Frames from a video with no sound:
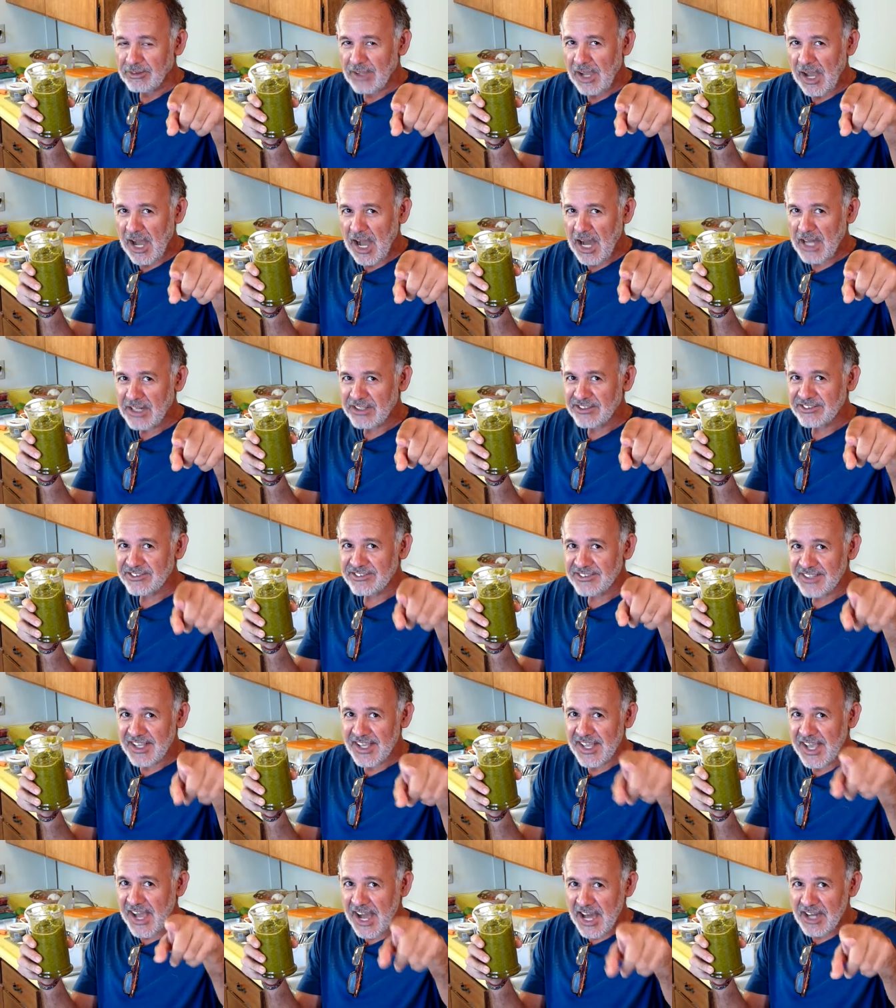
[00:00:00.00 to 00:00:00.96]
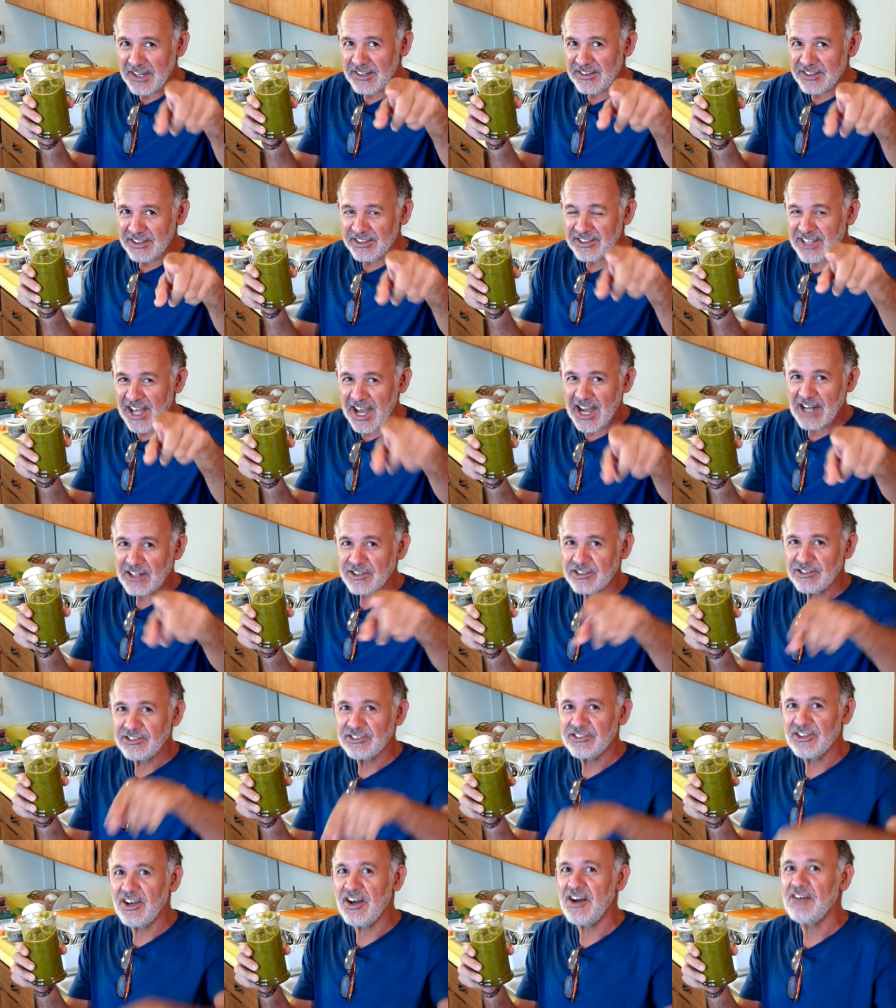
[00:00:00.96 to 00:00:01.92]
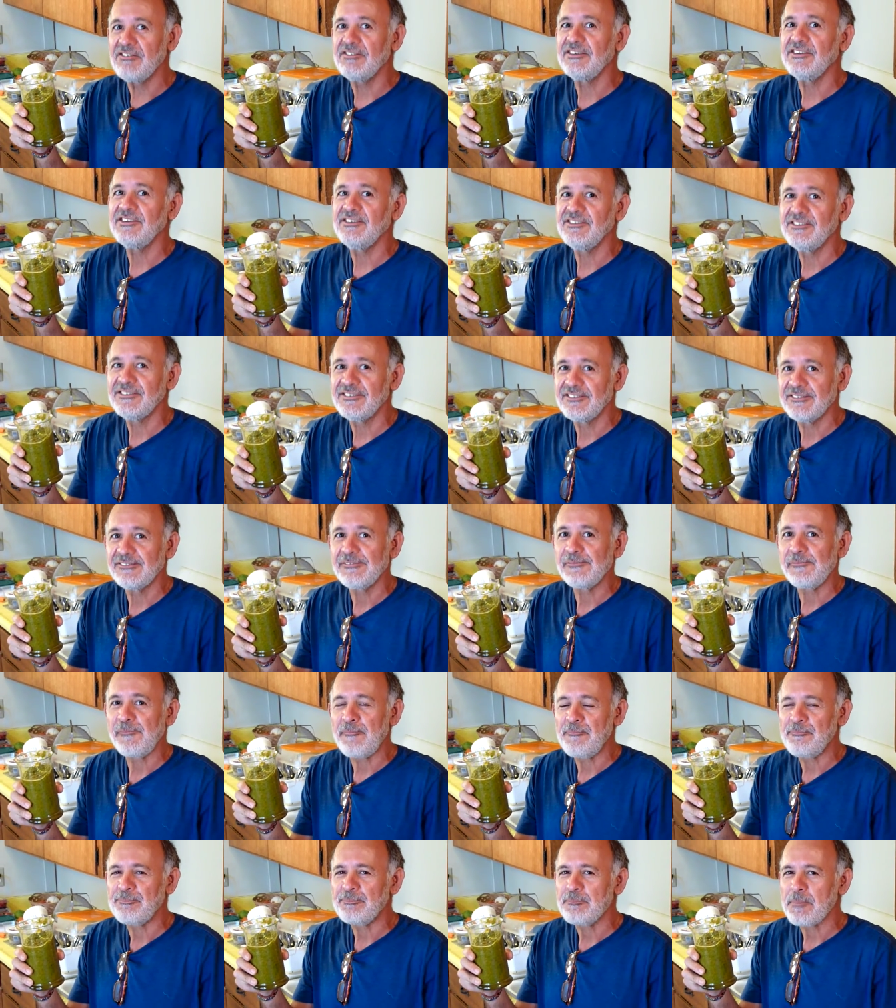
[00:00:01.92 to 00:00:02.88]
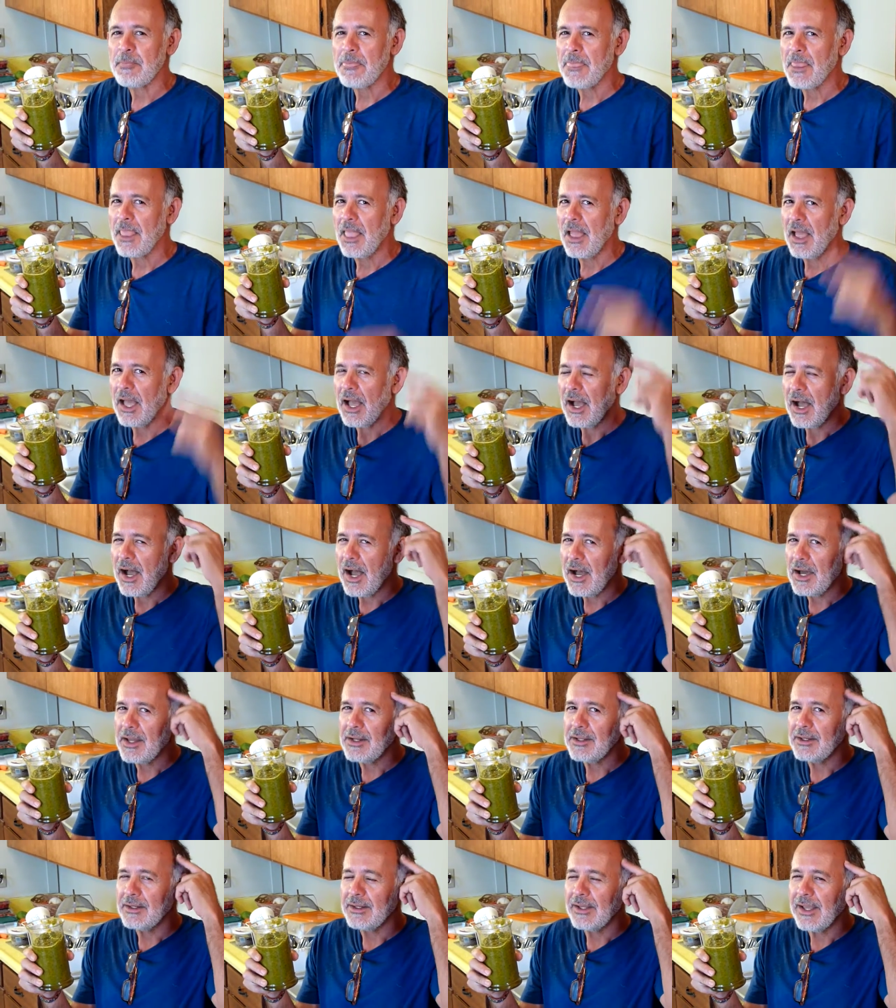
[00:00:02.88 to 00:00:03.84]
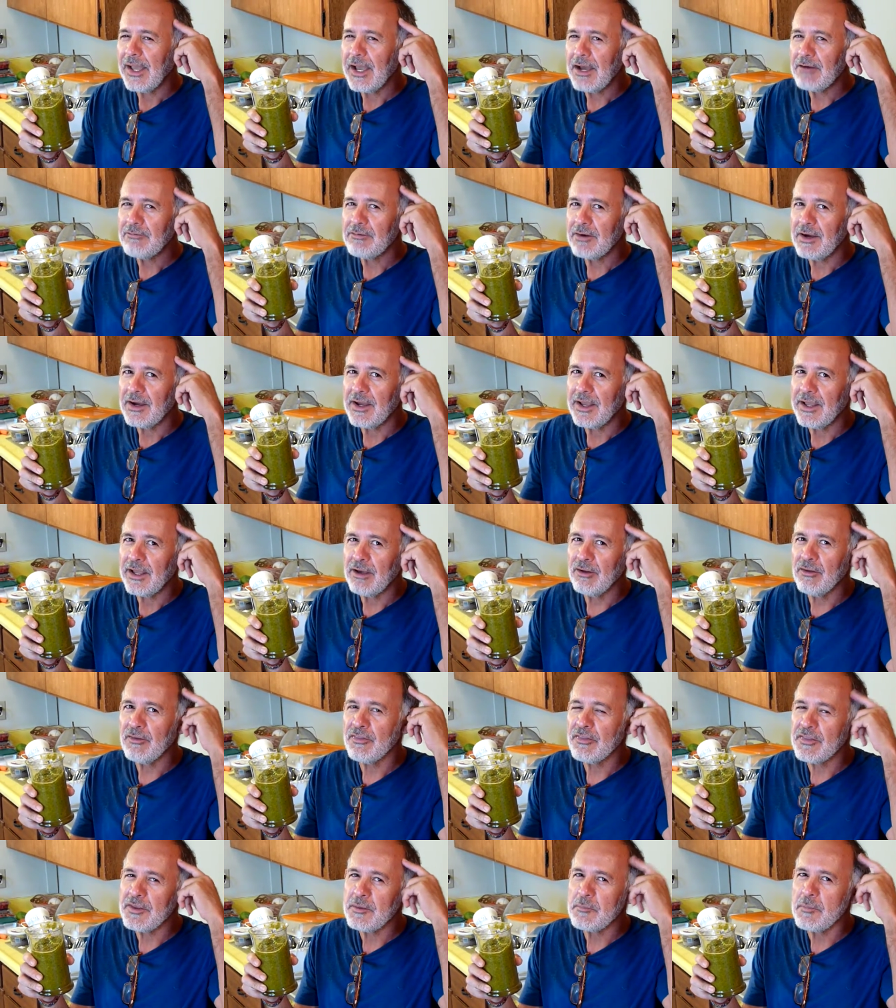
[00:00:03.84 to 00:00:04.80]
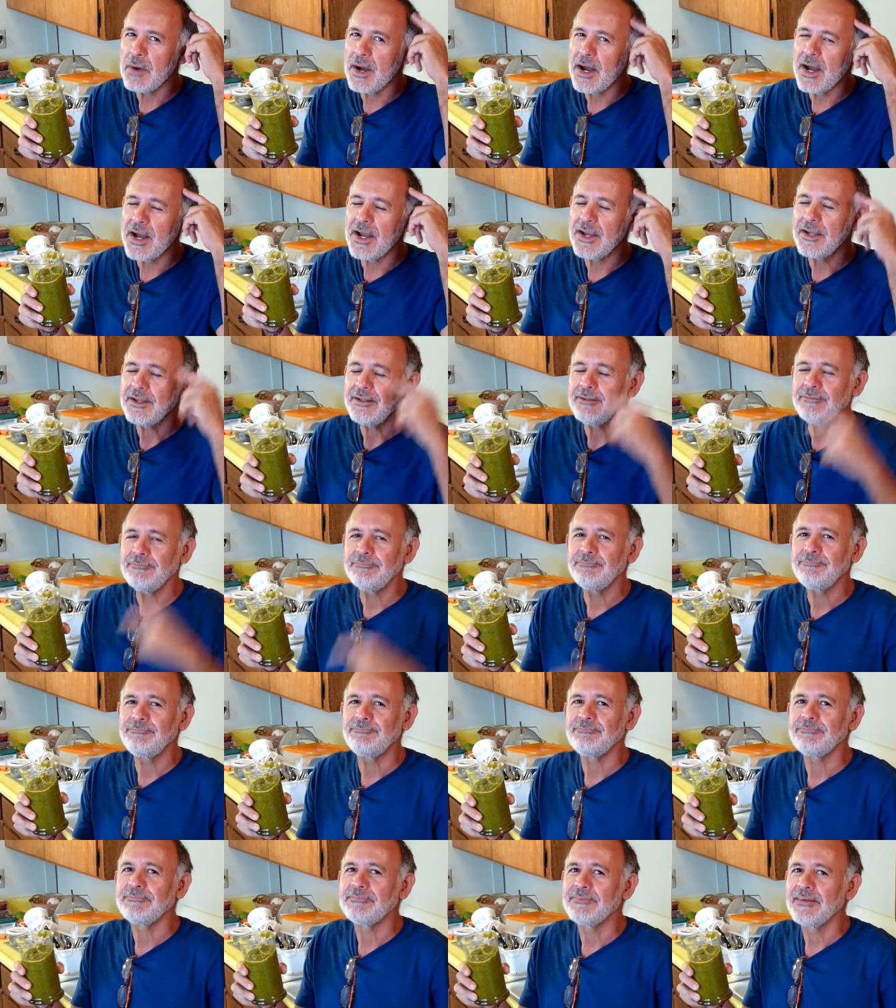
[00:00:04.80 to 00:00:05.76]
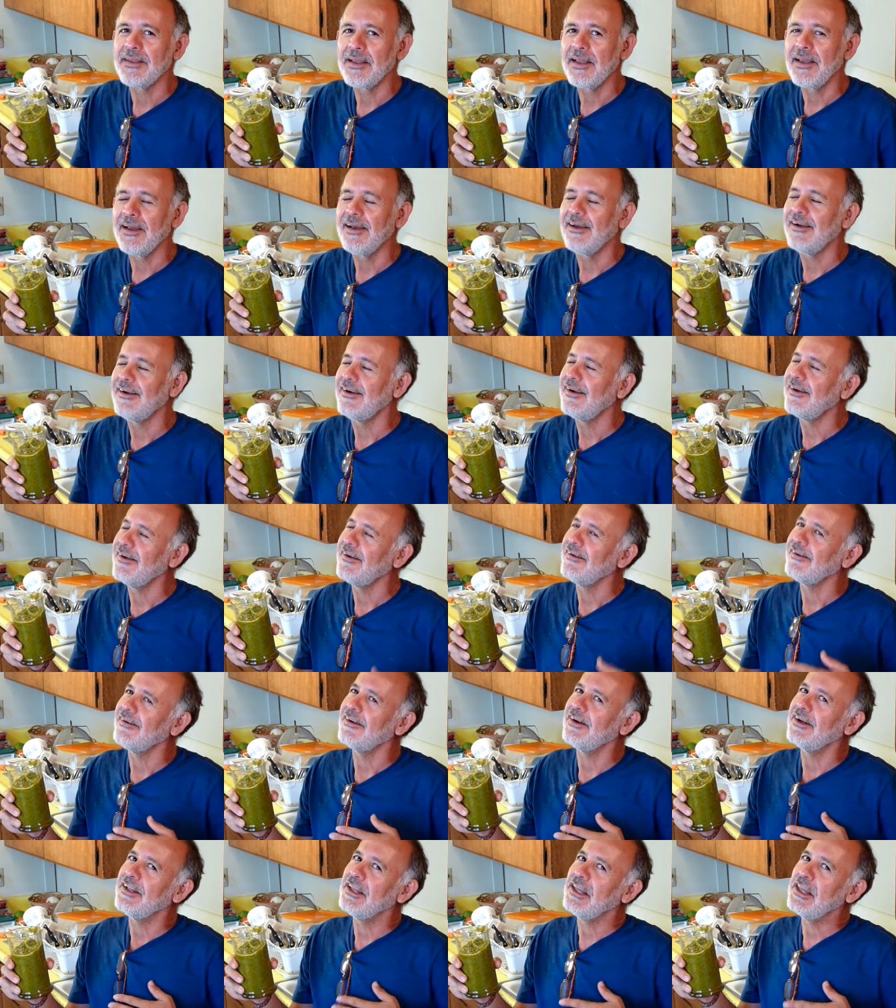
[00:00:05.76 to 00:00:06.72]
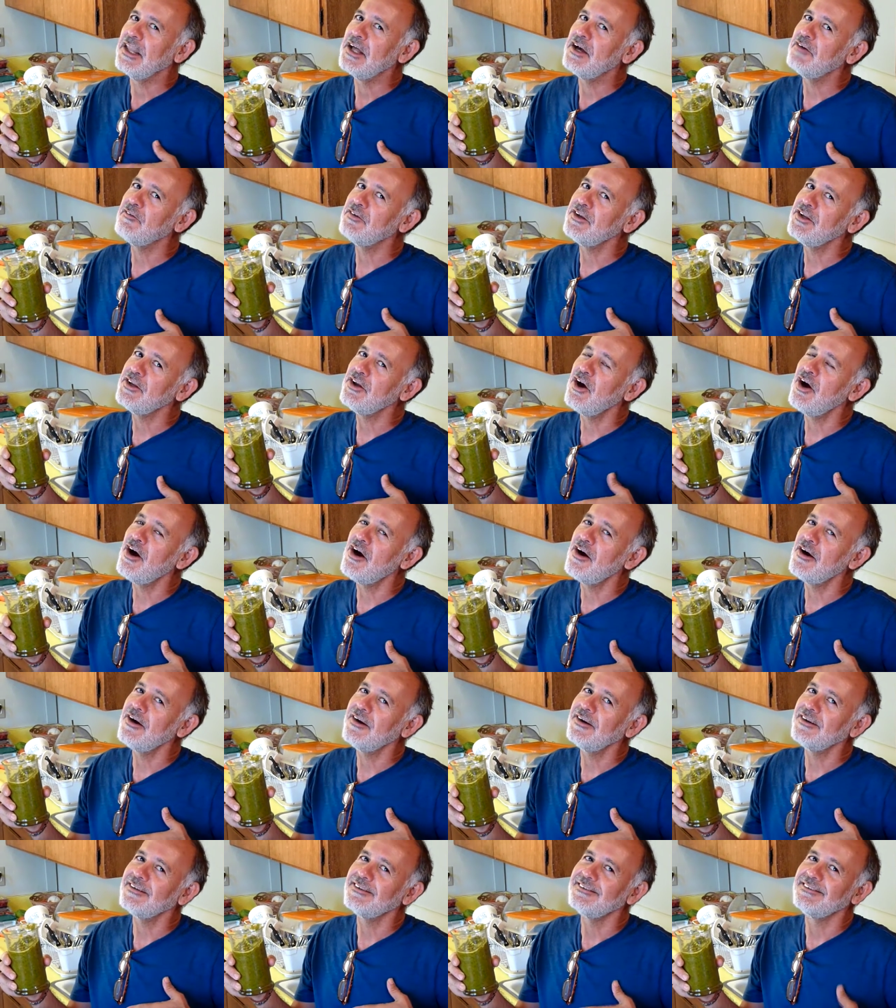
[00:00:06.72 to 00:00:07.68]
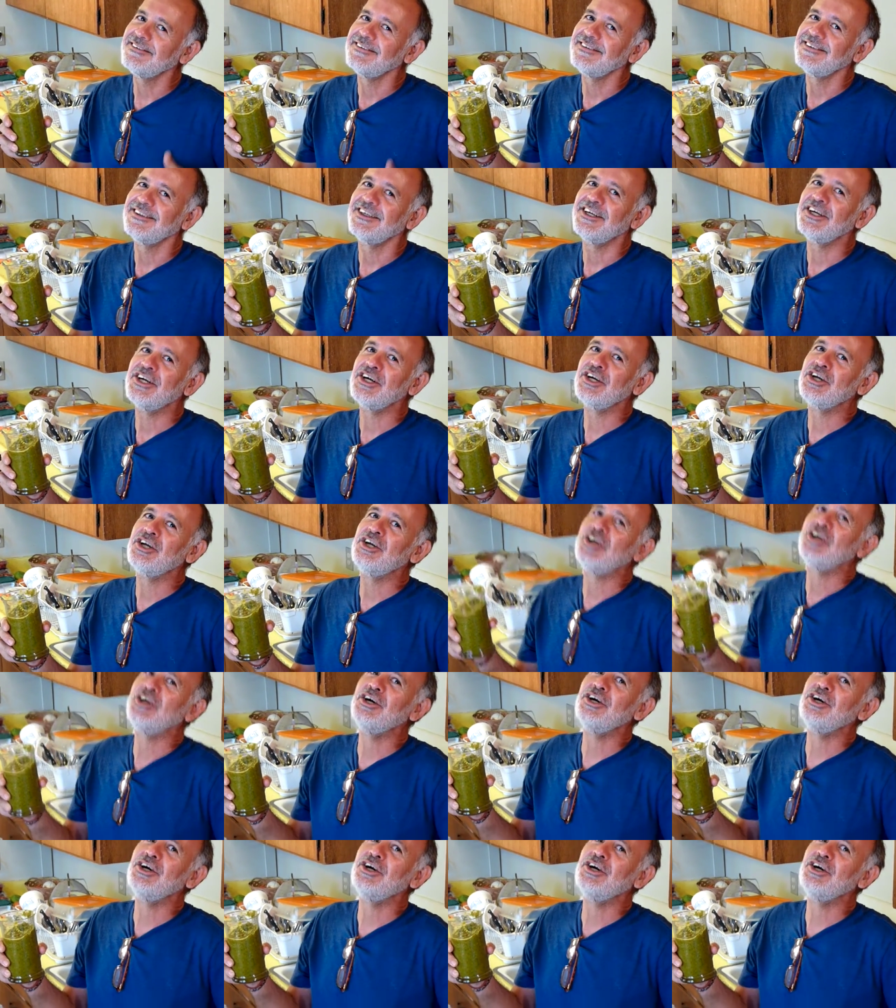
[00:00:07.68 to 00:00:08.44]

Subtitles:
how to stay out of the doctor's office, how to have a healthy mind, a loving heart, a